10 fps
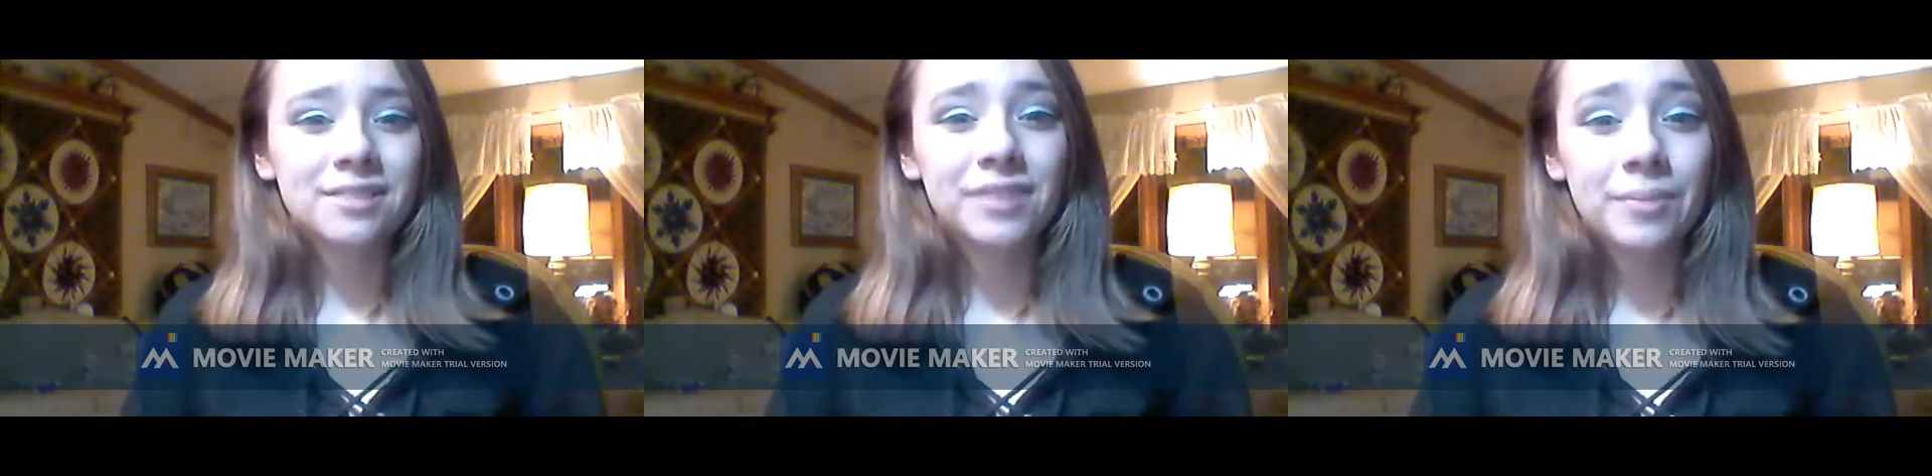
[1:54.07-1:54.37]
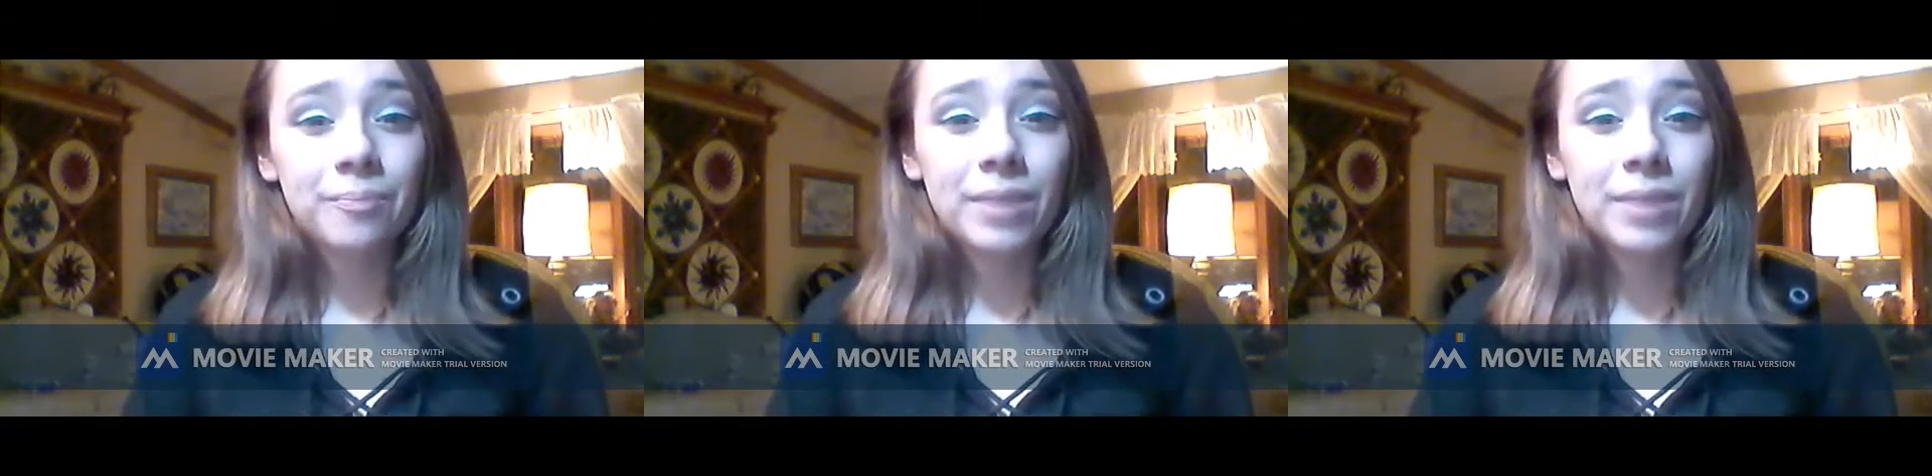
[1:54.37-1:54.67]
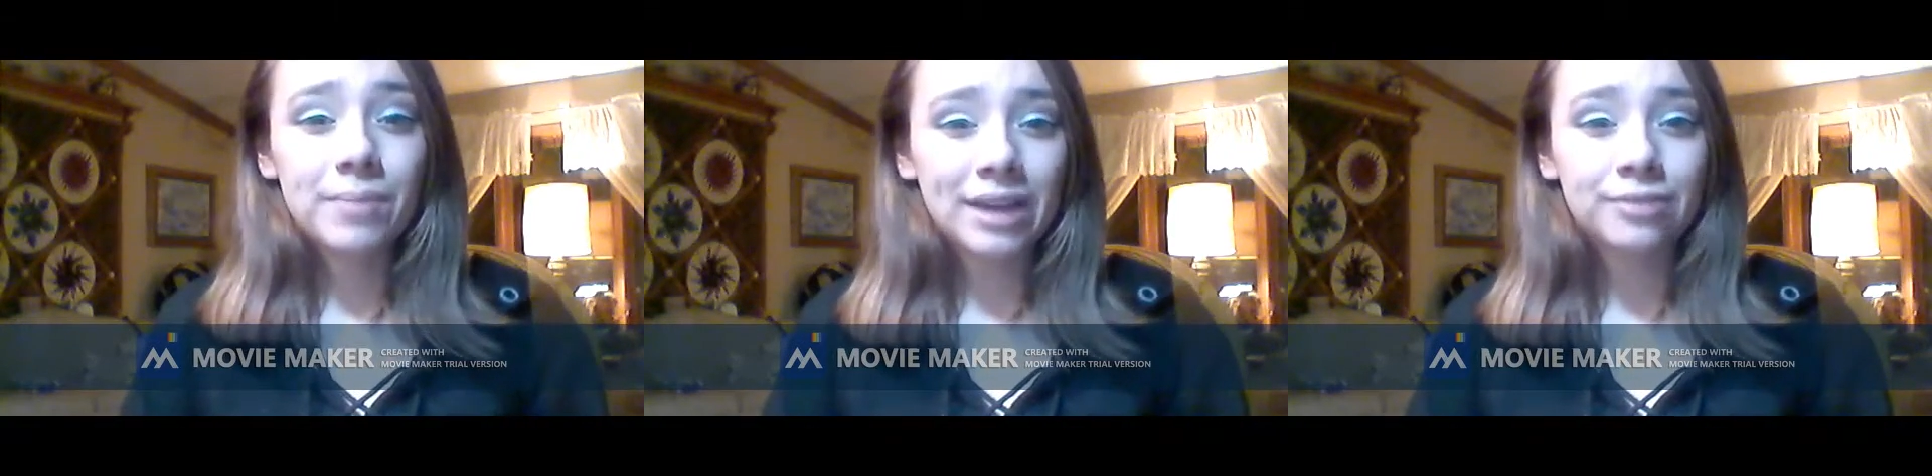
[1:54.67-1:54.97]
flip my
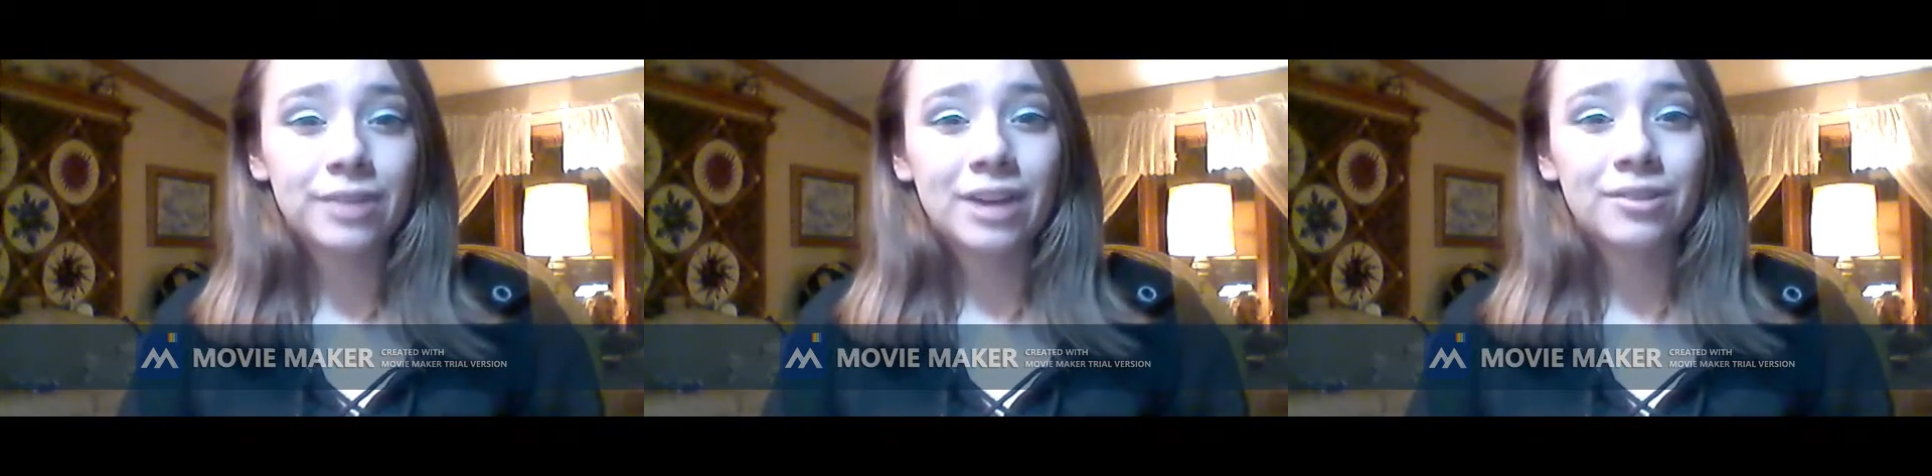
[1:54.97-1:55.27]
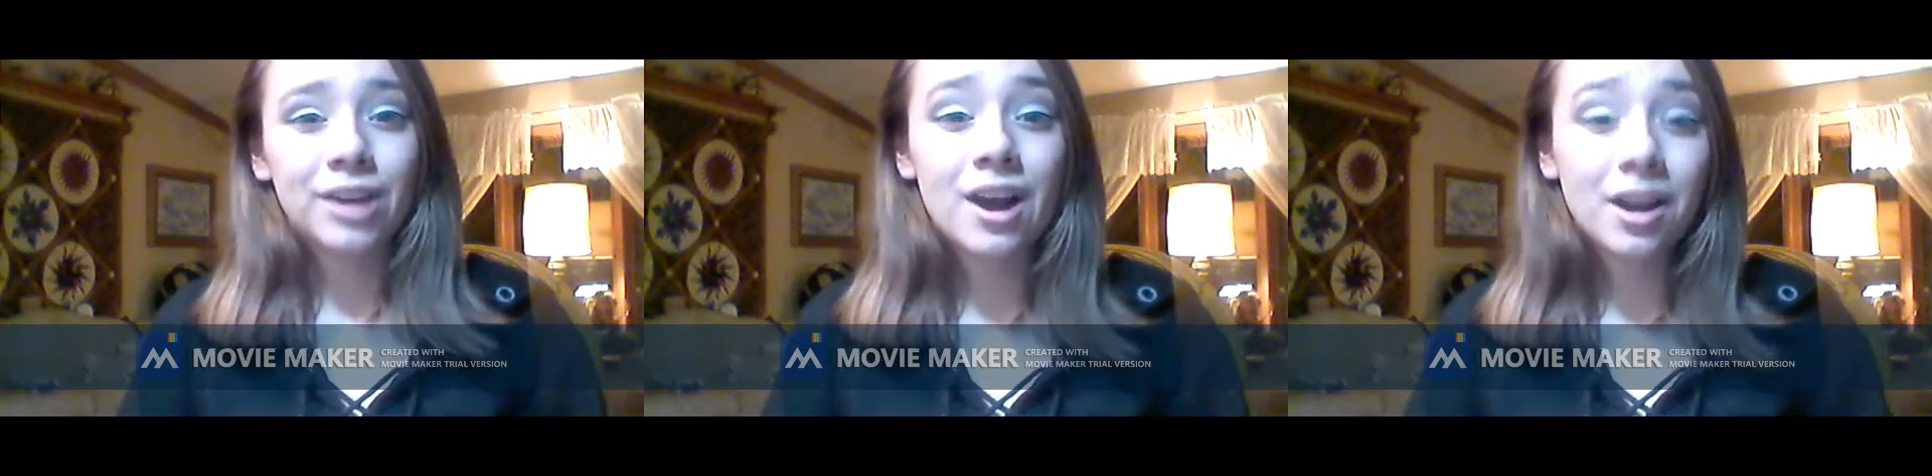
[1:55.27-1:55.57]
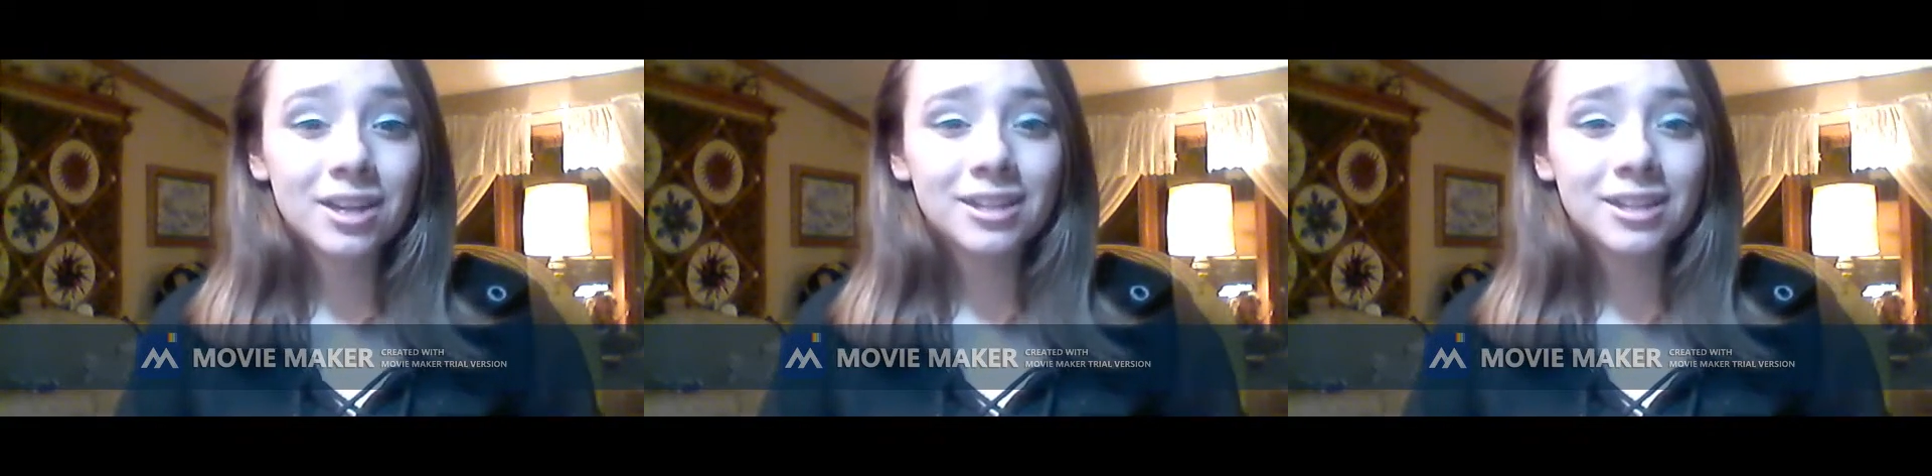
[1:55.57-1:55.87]
pan around
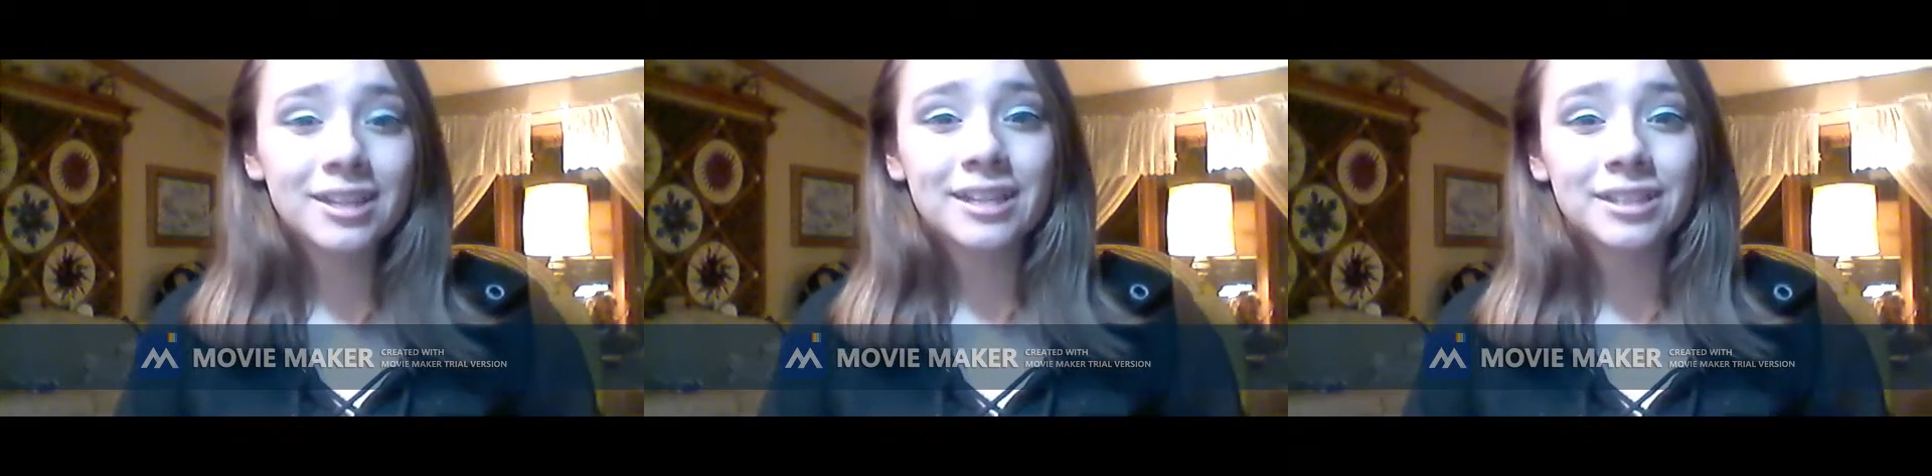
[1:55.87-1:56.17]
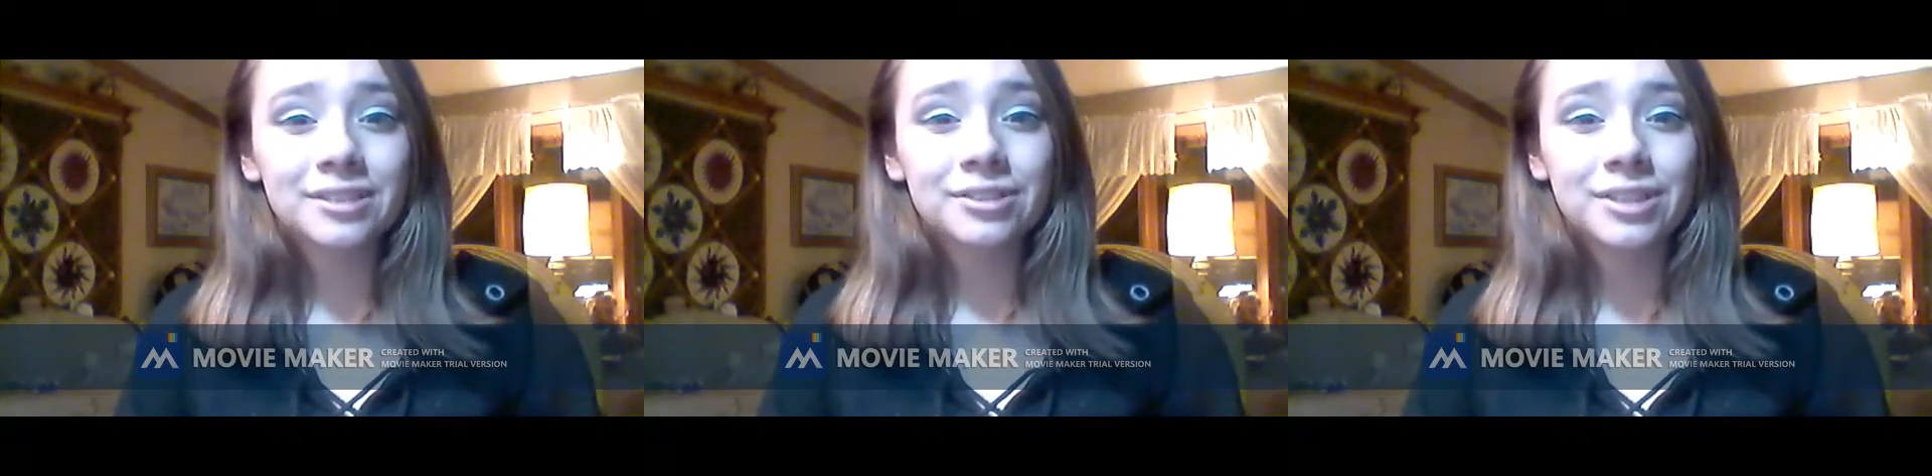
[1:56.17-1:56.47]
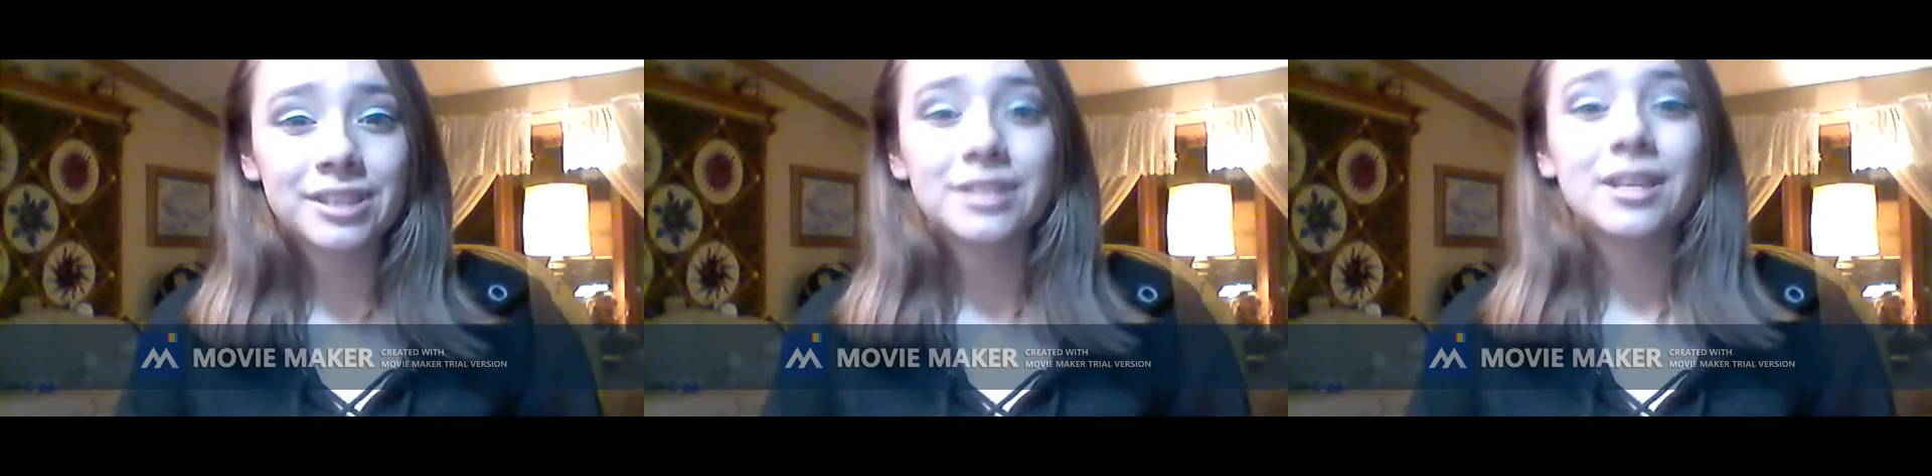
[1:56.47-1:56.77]
180 degrees